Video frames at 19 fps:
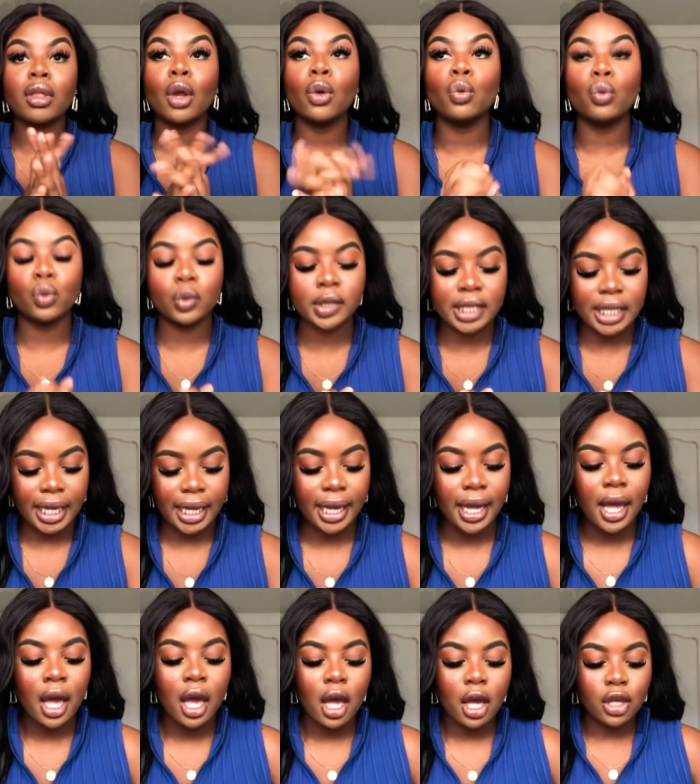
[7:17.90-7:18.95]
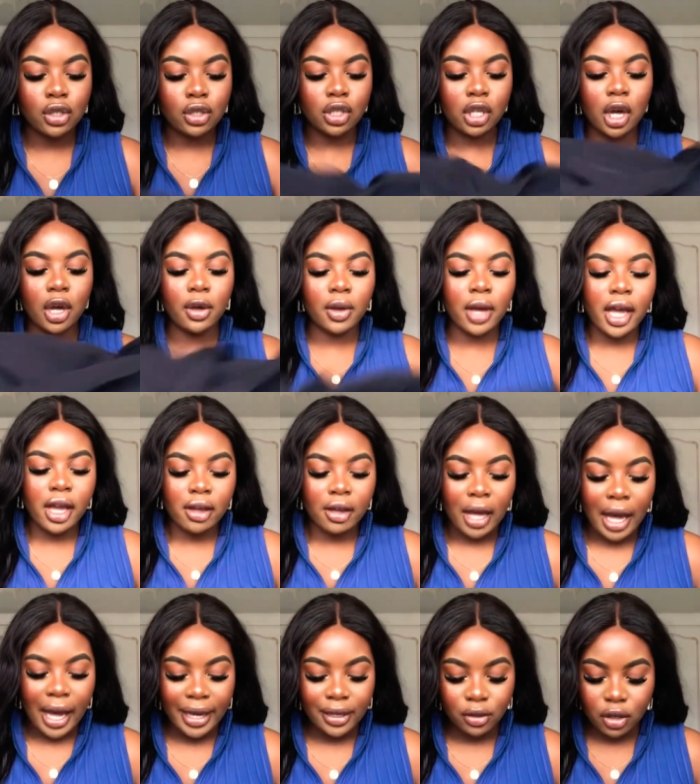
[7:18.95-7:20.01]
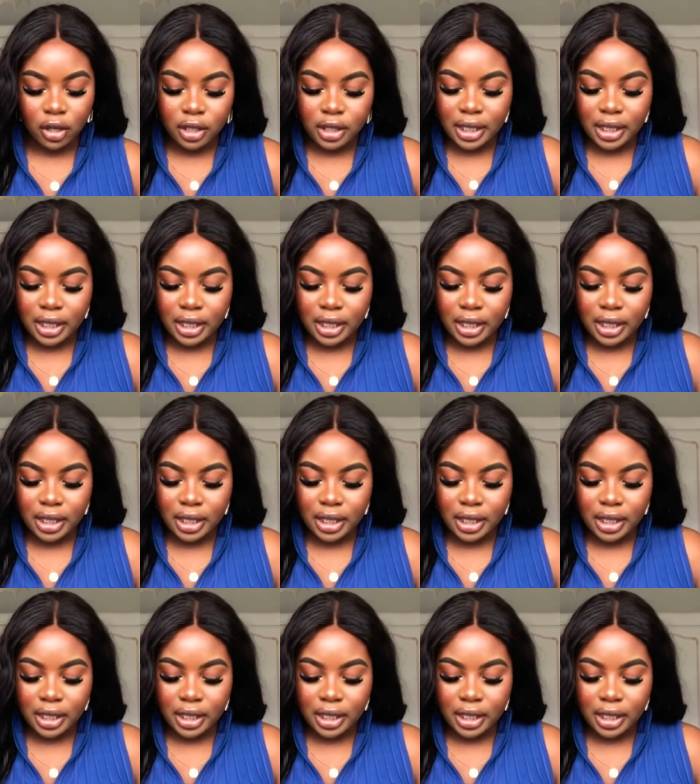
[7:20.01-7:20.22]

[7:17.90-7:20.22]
we'll see so I got